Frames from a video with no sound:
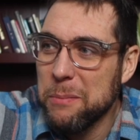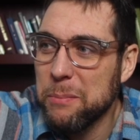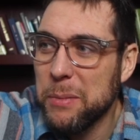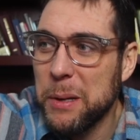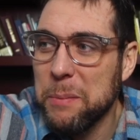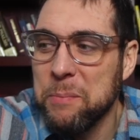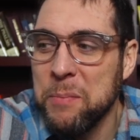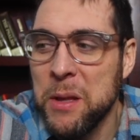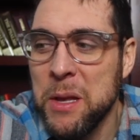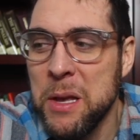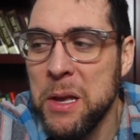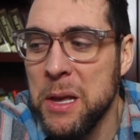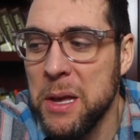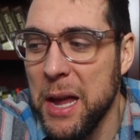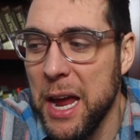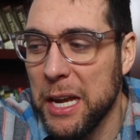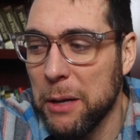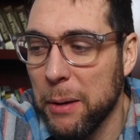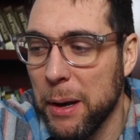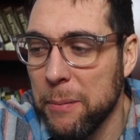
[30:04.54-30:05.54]
But
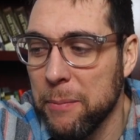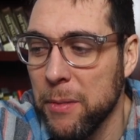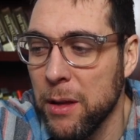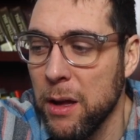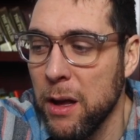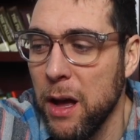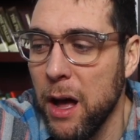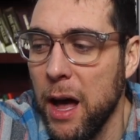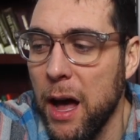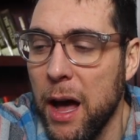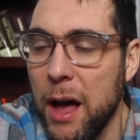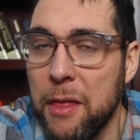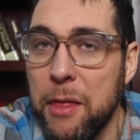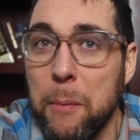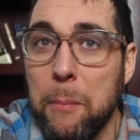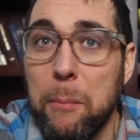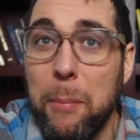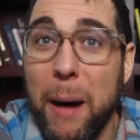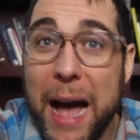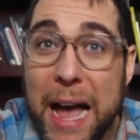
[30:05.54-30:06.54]
Anyway, uh, the
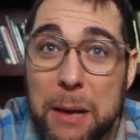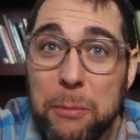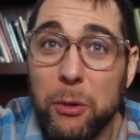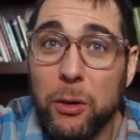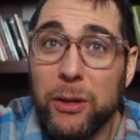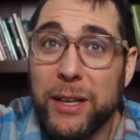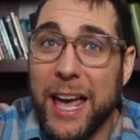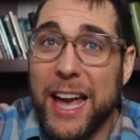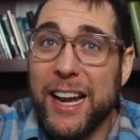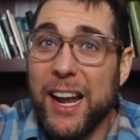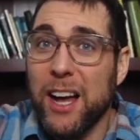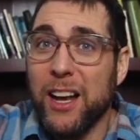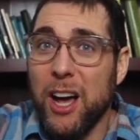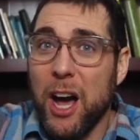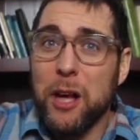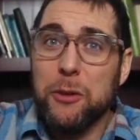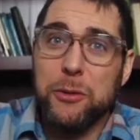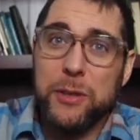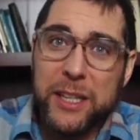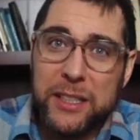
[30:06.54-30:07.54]
Bible cannot
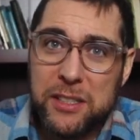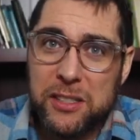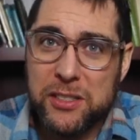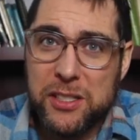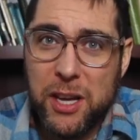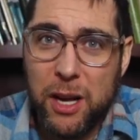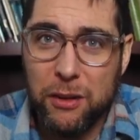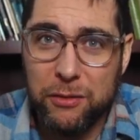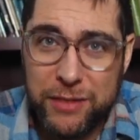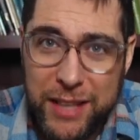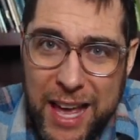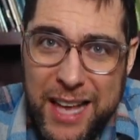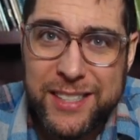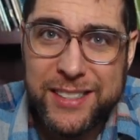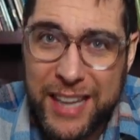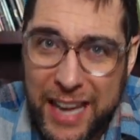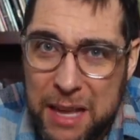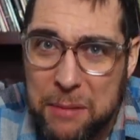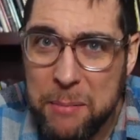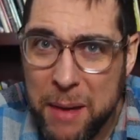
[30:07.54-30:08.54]
contradict itself. Yes,
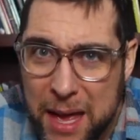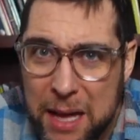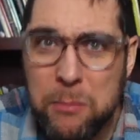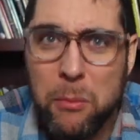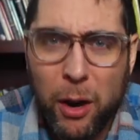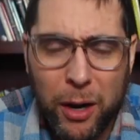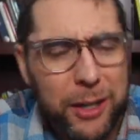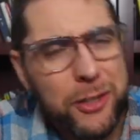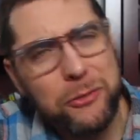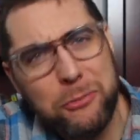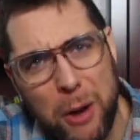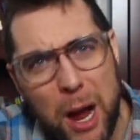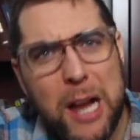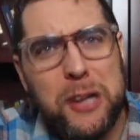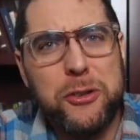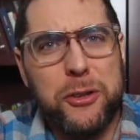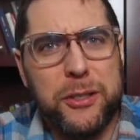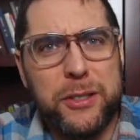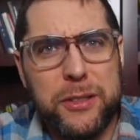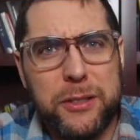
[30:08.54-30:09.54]
amen, Marcus
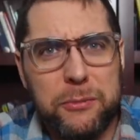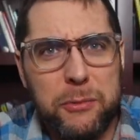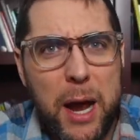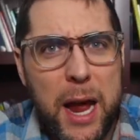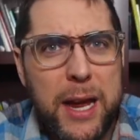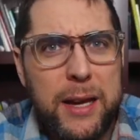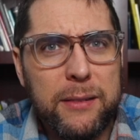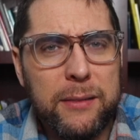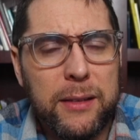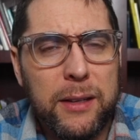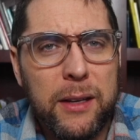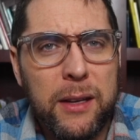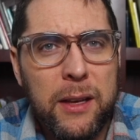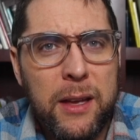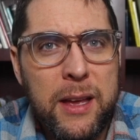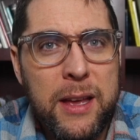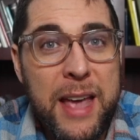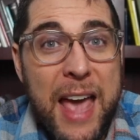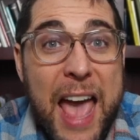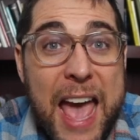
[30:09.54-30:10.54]
Rogers, right?
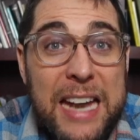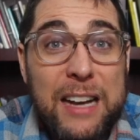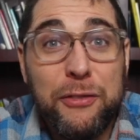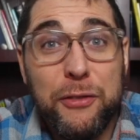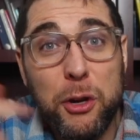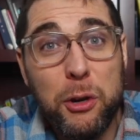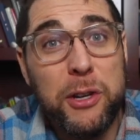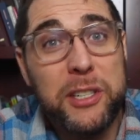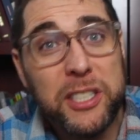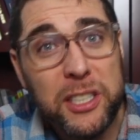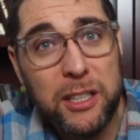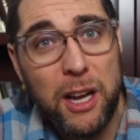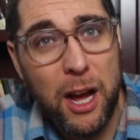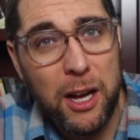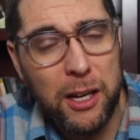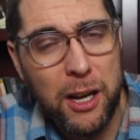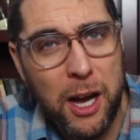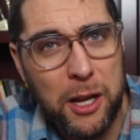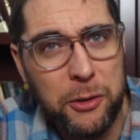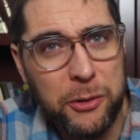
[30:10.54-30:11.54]
And if there is a
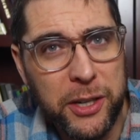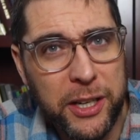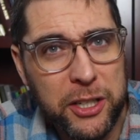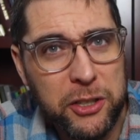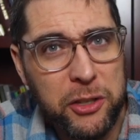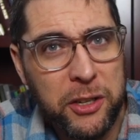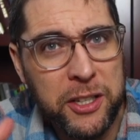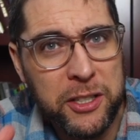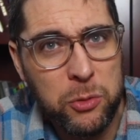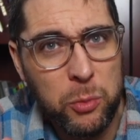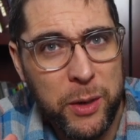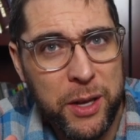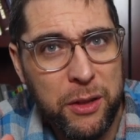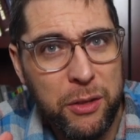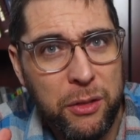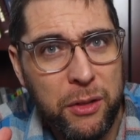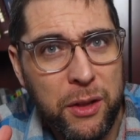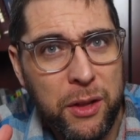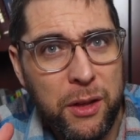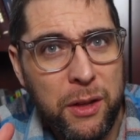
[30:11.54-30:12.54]
contradiction, it's with
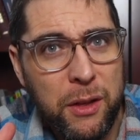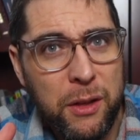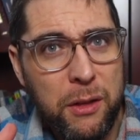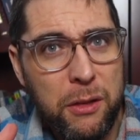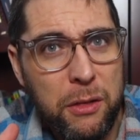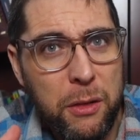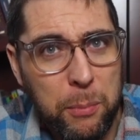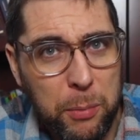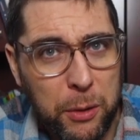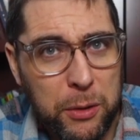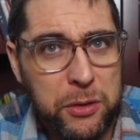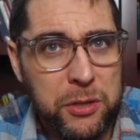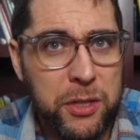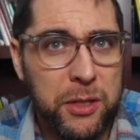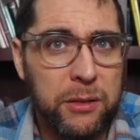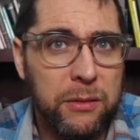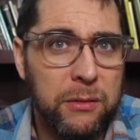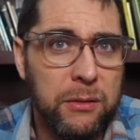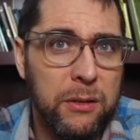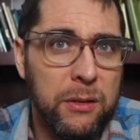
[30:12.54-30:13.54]
the
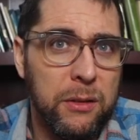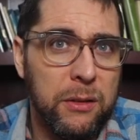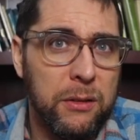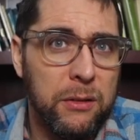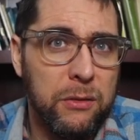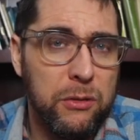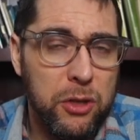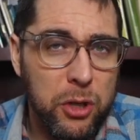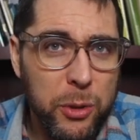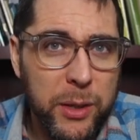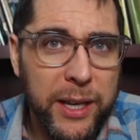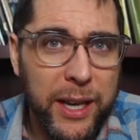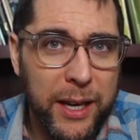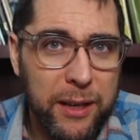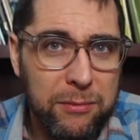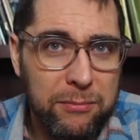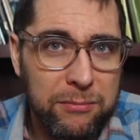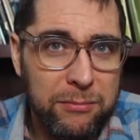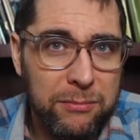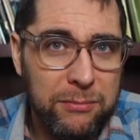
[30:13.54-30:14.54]
person doing it,
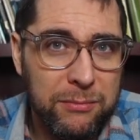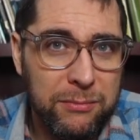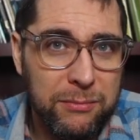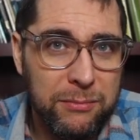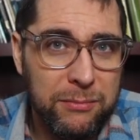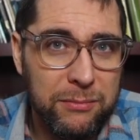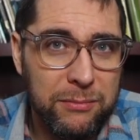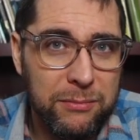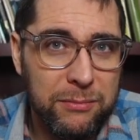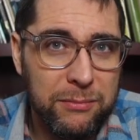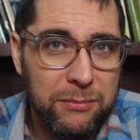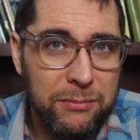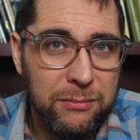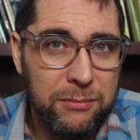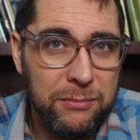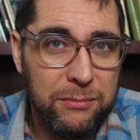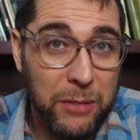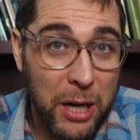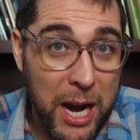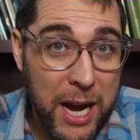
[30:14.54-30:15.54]

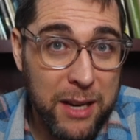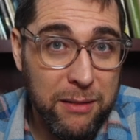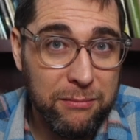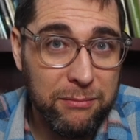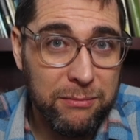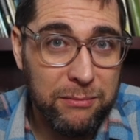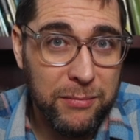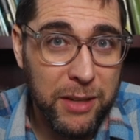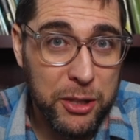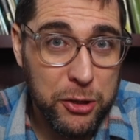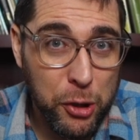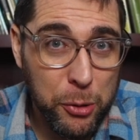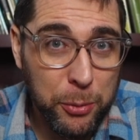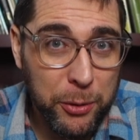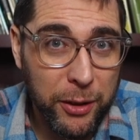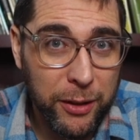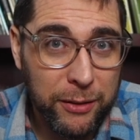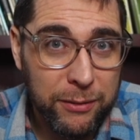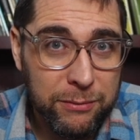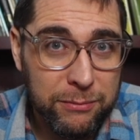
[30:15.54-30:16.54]
right?
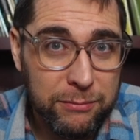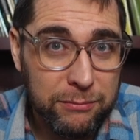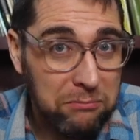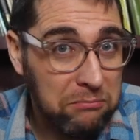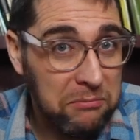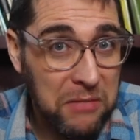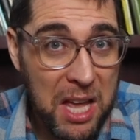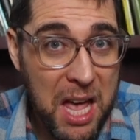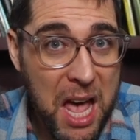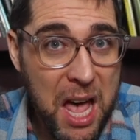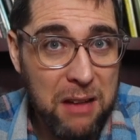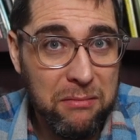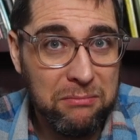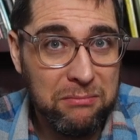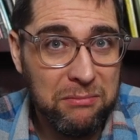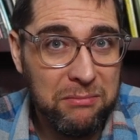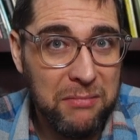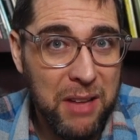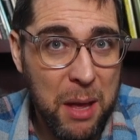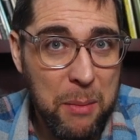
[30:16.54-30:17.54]
Interpreter. Yeah,
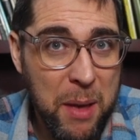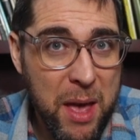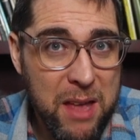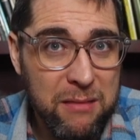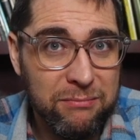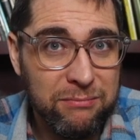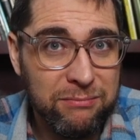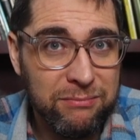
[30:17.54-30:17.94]
amen.